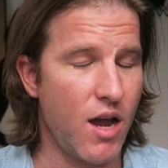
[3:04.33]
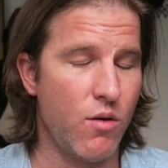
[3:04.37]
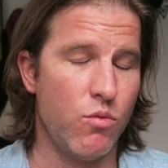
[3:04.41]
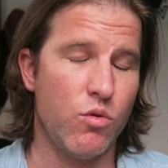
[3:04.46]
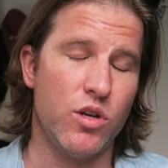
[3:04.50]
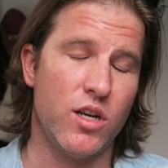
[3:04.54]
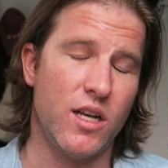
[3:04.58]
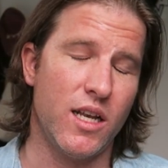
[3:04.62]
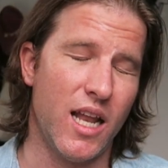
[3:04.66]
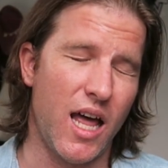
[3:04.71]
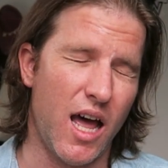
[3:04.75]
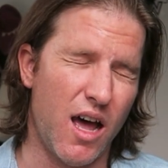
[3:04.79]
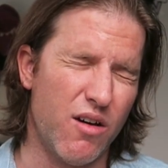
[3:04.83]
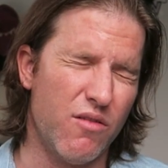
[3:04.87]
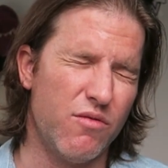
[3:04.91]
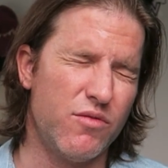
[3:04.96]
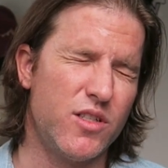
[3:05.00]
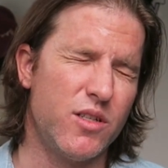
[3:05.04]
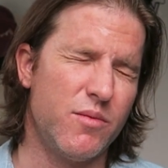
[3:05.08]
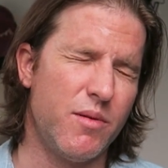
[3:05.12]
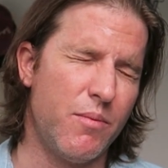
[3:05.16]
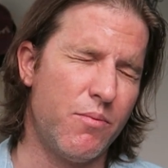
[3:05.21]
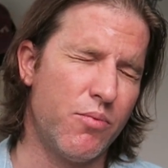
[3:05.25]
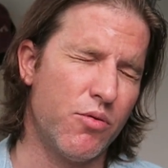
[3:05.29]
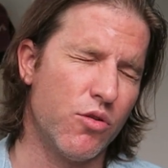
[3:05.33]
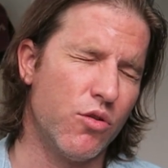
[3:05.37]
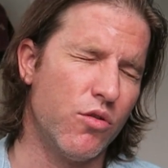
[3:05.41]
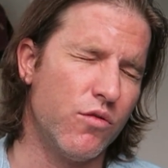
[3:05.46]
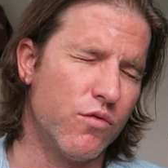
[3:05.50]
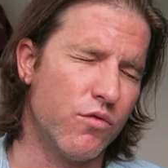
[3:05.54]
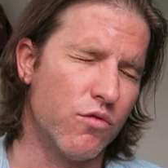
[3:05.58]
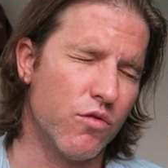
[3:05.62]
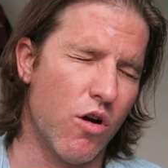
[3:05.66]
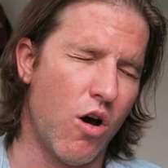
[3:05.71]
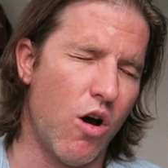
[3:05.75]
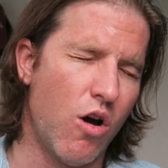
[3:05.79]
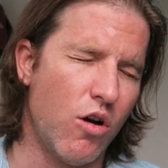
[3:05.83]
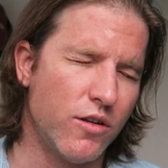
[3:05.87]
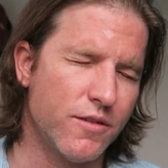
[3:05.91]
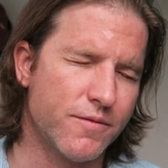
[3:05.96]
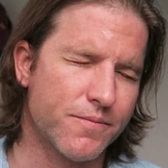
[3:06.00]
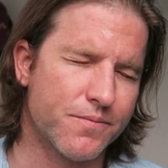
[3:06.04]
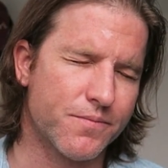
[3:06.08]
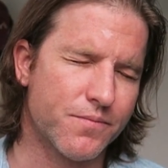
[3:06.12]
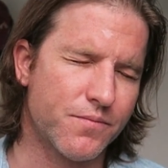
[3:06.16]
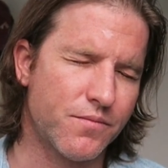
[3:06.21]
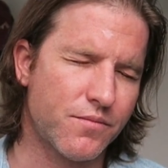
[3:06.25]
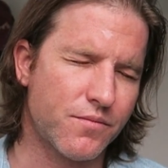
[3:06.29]
I would love to be proved
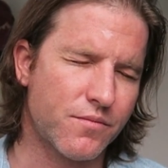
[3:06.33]
wrong,